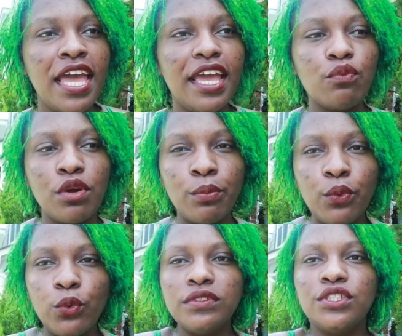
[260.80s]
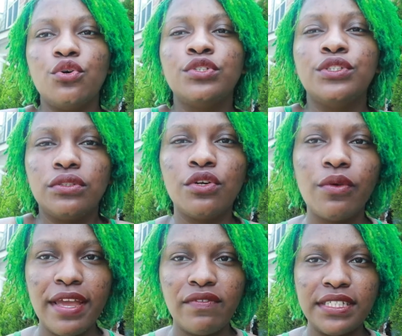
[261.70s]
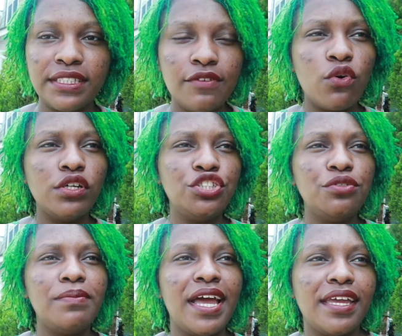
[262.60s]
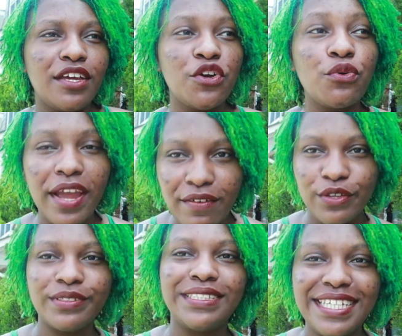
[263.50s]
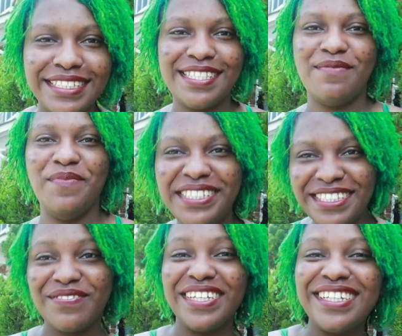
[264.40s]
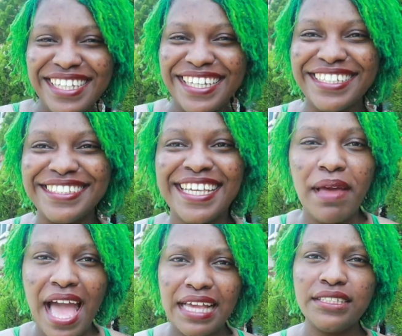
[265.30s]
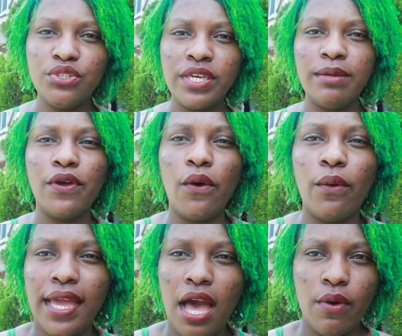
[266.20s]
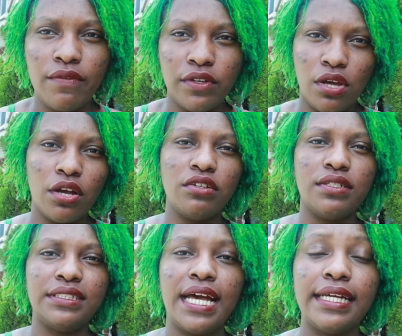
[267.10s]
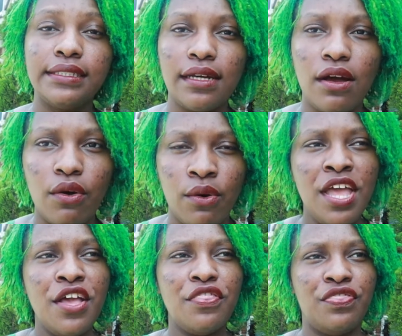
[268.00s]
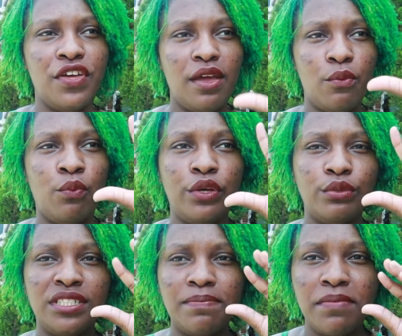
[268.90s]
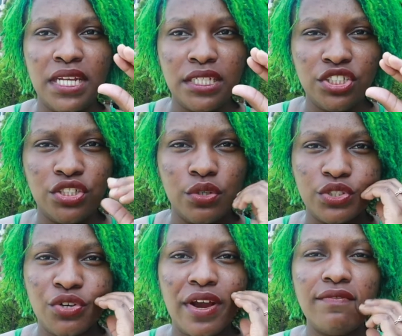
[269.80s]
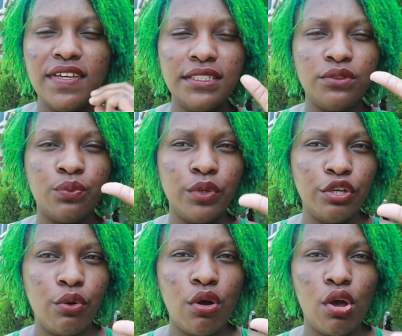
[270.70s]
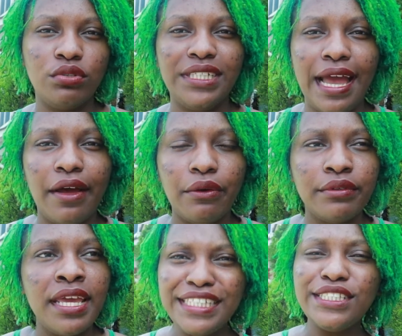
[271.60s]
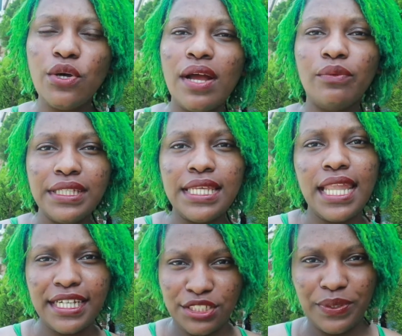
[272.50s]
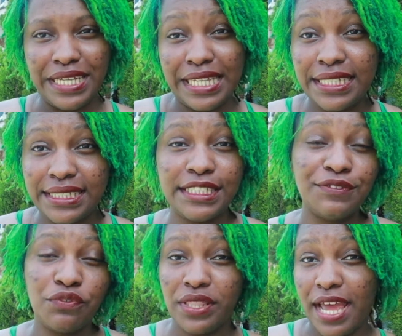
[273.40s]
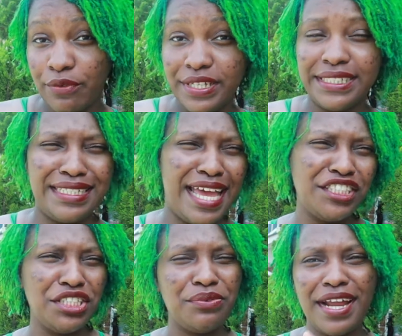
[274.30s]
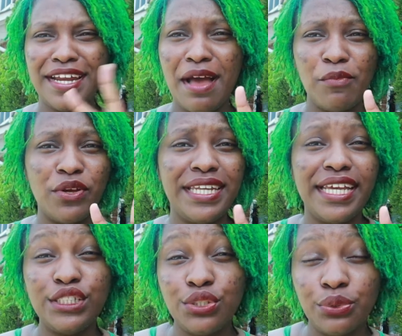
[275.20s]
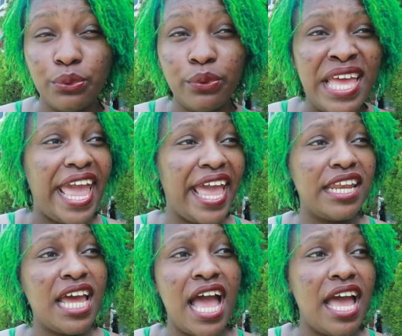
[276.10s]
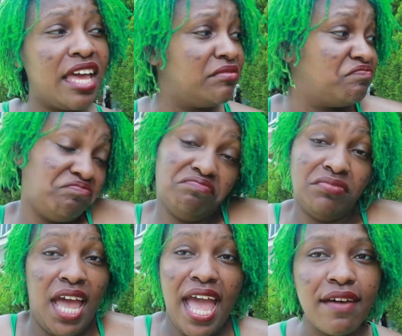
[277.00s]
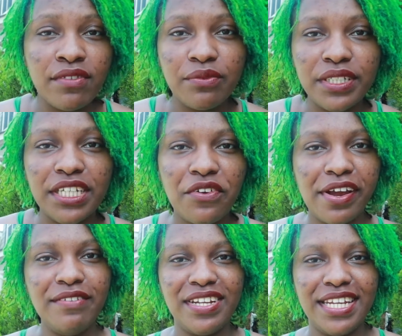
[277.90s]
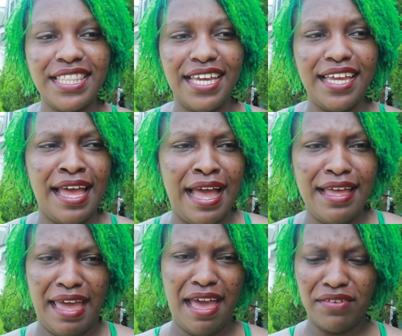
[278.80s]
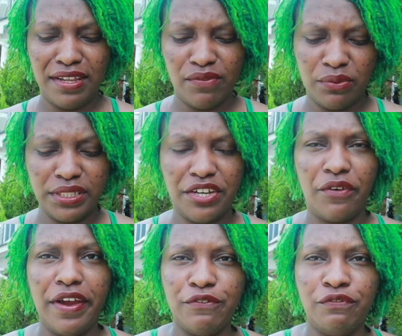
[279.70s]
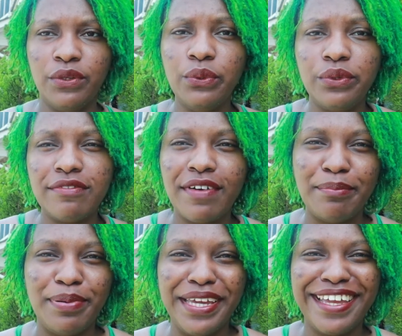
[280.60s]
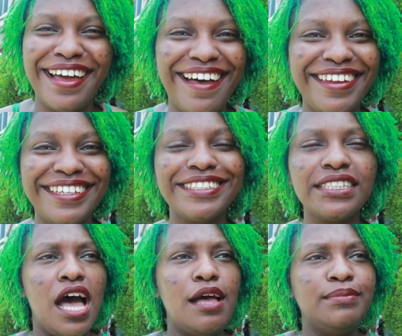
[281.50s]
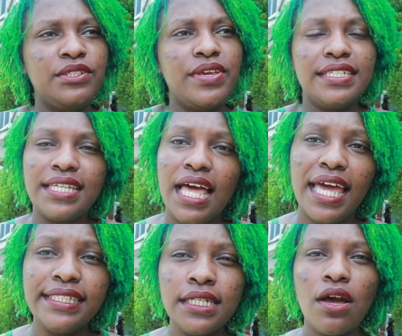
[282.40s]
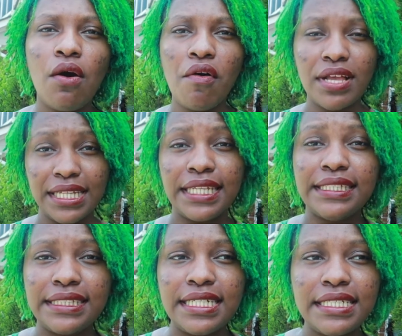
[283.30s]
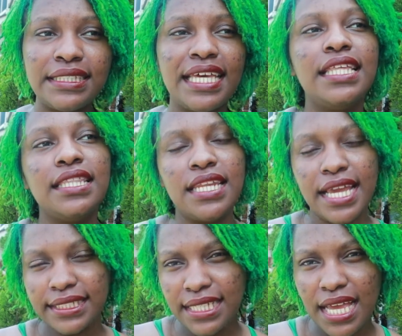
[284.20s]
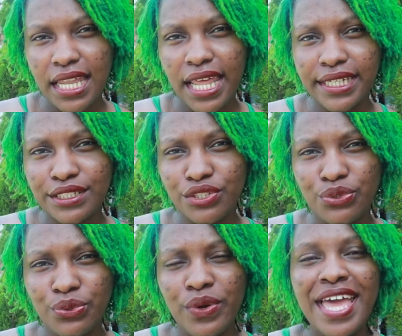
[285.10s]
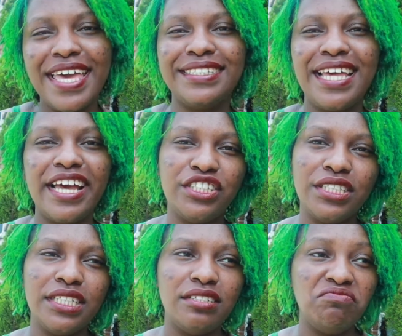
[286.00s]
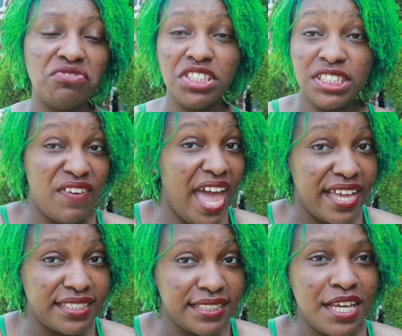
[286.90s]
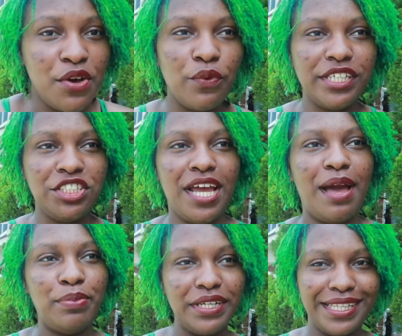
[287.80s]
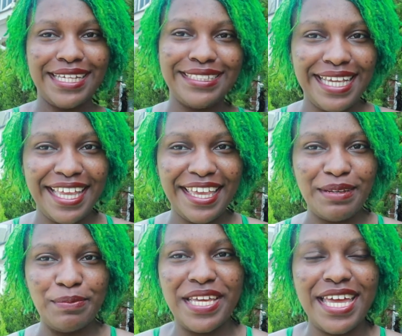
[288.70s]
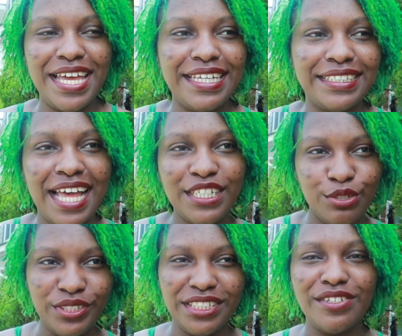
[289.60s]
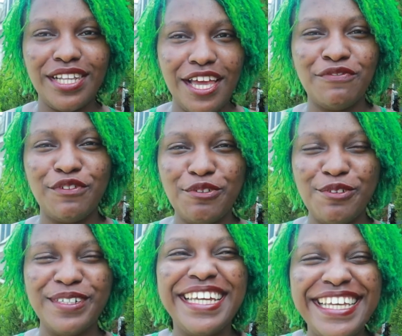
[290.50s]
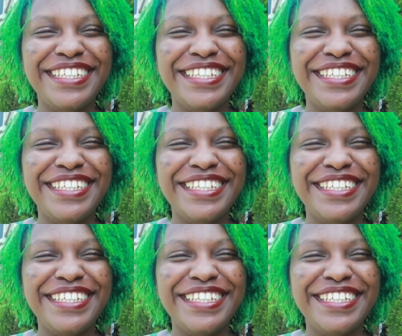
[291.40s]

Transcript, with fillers: It removes those cravings. Of course, you might crave those things in the midst of the cleanse, but as you keep going, however long you decide to go, that will diminish. Those cravings will go down. And so I really like doing cleanses for that reason. Actually, right now I'm on day two, and I I haven't really craved anything. I haven't even really craved food, if I'm being honest. Um, so yes, I like to go on cleanses, and then the next thing I like to do is actually just fast, which I put that second because I do still love food.